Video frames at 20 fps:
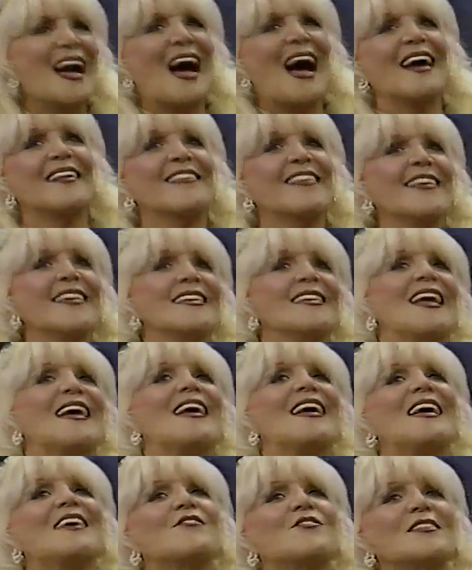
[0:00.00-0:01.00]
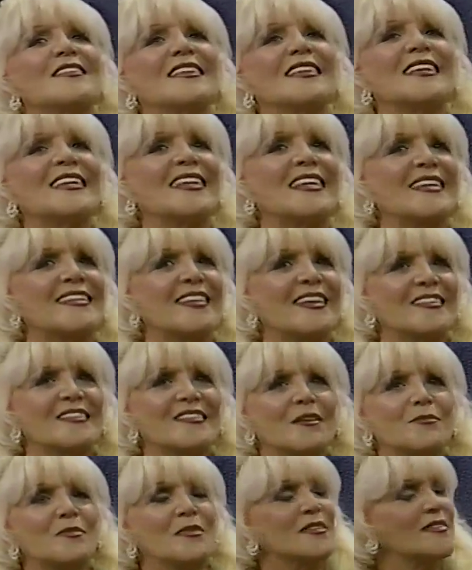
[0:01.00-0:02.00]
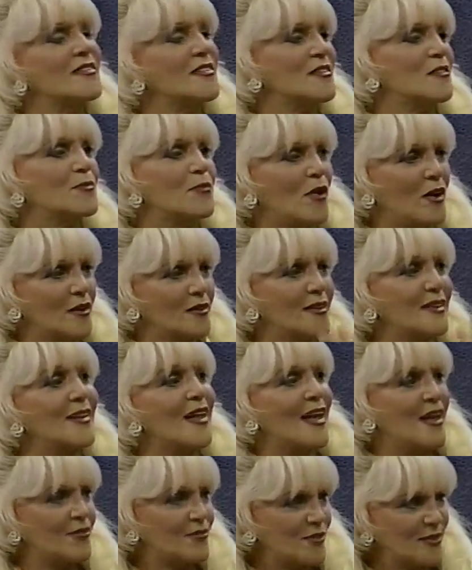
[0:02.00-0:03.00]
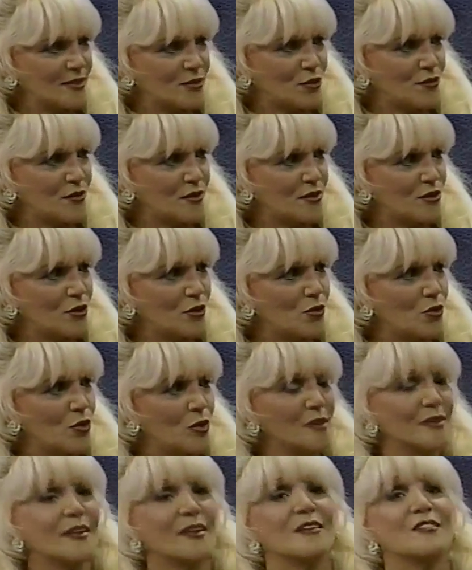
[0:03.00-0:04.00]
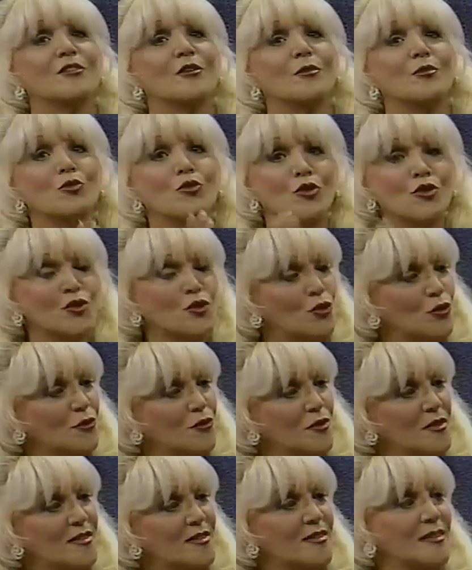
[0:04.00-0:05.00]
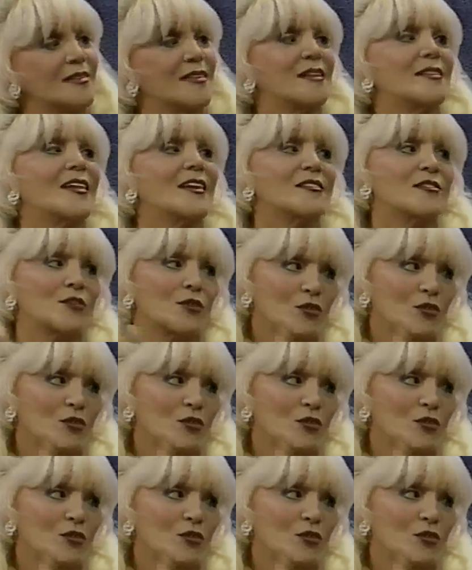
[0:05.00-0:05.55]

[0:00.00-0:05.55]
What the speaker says: I think everything, there's a business part in every service in the world. There are some good service, they're not